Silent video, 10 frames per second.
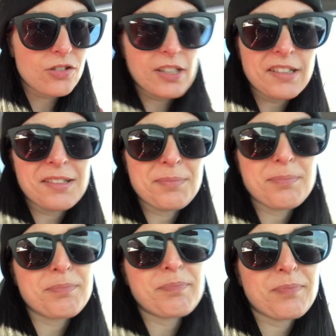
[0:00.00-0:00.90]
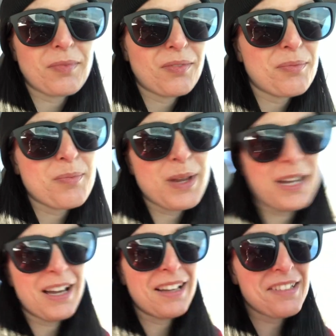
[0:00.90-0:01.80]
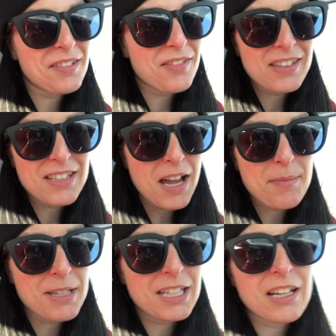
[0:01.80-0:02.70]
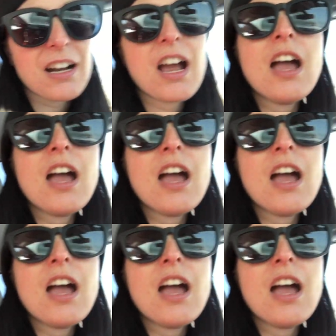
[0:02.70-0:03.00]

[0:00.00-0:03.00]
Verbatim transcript: just because of the time of year.